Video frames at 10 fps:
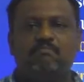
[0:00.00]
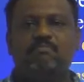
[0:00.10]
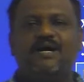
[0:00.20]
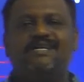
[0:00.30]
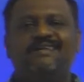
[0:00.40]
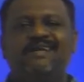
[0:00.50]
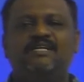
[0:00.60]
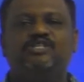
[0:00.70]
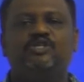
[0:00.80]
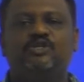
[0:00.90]
but in
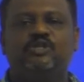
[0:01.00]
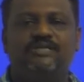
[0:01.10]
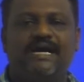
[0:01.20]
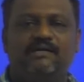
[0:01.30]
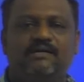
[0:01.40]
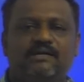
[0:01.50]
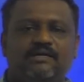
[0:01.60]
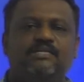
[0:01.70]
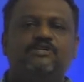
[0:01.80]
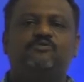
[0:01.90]
addition to that,
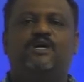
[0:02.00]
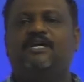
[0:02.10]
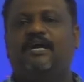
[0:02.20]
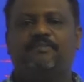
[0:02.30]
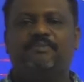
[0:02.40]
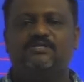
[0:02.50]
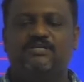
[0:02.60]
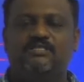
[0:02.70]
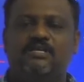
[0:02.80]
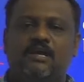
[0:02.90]
here what happens
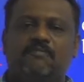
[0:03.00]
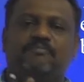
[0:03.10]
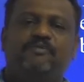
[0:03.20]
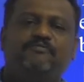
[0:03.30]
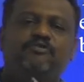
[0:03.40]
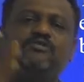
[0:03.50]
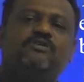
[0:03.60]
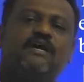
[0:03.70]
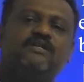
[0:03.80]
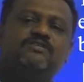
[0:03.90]
is, before
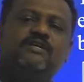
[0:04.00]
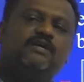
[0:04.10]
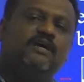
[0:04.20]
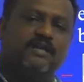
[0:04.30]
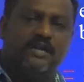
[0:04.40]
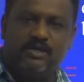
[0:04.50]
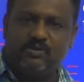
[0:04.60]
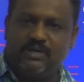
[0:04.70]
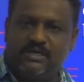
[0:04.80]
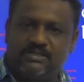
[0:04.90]
considering a
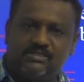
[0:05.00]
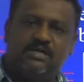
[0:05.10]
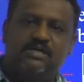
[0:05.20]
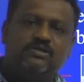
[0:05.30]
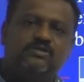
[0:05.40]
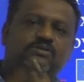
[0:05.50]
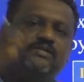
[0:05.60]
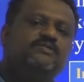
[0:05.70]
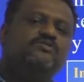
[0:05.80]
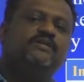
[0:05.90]
relative address to
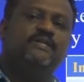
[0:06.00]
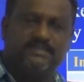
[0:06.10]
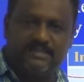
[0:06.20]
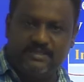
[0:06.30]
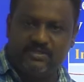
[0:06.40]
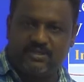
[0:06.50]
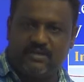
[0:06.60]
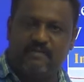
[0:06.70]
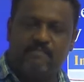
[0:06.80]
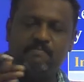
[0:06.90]
reach a
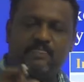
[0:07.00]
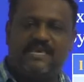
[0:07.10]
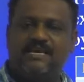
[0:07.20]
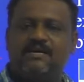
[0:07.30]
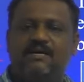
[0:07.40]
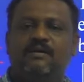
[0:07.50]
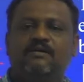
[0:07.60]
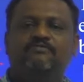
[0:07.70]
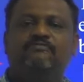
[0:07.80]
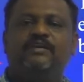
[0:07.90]
destination, here
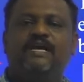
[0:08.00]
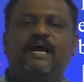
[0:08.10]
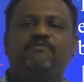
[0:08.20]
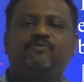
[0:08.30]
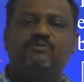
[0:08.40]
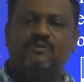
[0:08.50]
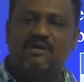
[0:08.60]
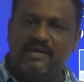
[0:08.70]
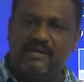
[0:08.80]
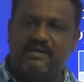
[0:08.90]
we have to
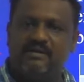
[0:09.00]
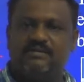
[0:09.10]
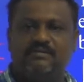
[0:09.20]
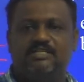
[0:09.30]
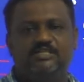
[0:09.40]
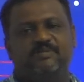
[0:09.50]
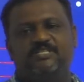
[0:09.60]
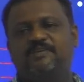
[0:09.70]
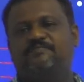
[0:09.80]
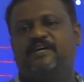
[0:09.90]
clear the
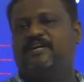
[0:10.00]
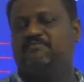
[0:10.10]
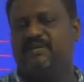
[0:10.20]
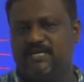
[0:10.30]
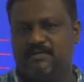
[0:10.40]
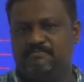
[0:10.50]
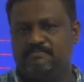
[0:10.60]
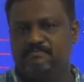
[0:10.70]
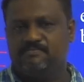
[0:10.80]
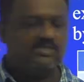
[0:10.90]
specified bit.
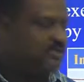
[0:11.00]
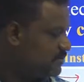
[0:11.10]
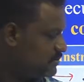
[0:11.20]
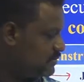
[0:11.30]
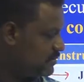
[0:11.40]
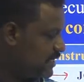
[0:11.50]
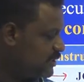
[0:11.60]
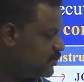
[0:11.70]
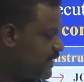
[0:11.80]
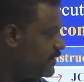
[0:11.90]
So
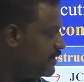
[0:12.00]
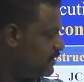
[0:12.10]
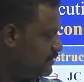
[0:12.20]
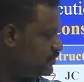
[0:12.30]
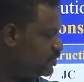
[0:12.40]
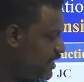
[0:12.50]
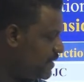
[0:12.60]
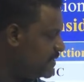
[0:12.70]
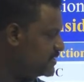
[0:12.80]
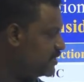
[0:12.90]
that's why
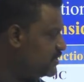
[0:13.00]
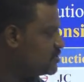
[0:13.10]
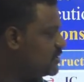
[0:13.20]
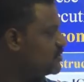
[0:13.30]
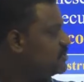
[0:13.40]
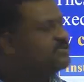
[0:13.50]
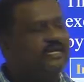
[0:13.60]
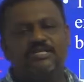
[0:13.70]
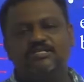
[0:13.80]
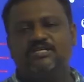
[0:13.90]
JBC instruction is
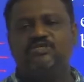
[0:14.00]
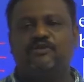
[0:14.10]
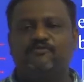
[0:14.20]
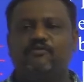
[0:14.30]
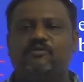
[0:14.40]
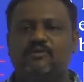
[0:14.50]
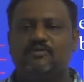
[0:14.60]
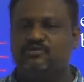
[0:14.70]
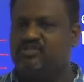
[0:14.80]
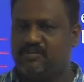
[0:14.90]
extension for
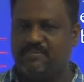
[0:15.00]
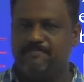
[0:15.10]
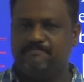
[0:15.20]
JB.